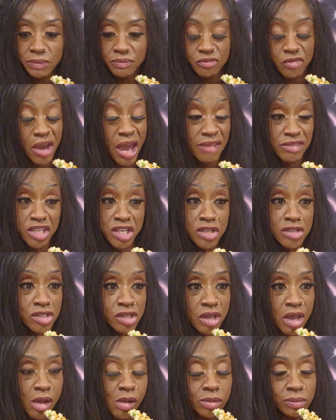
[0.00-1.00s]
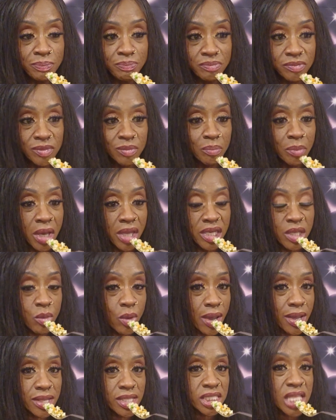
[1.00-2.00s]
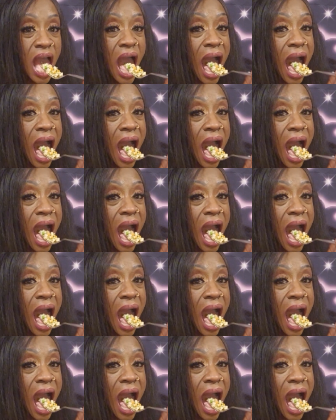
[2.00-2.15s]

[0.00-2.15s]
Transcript: five years ago, body-wise.